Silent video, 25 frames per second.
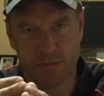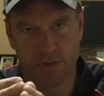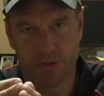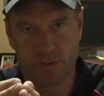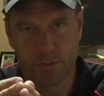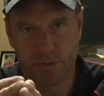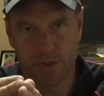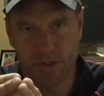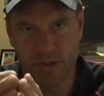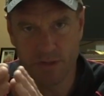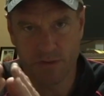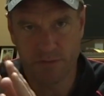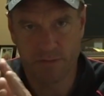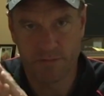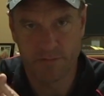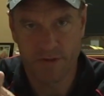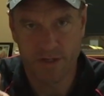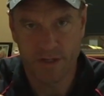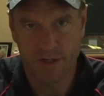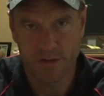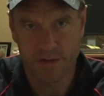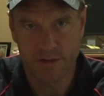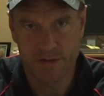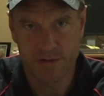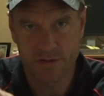between your
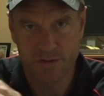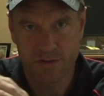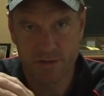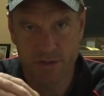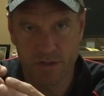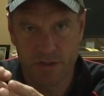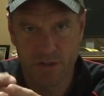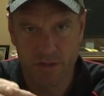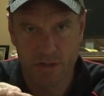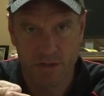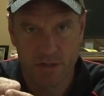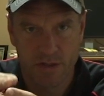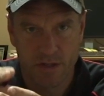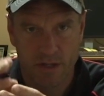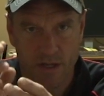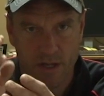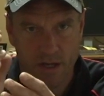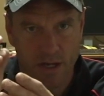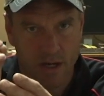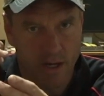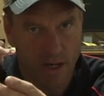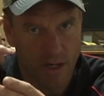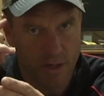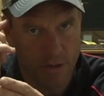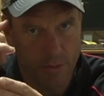fingers
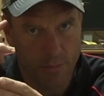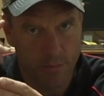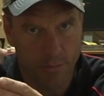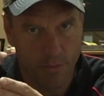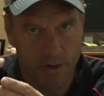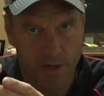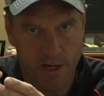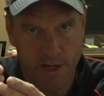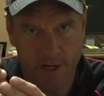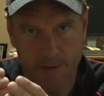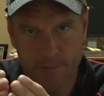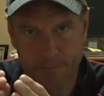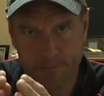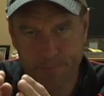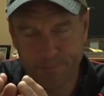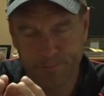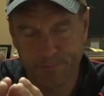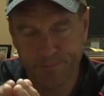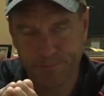and your brain.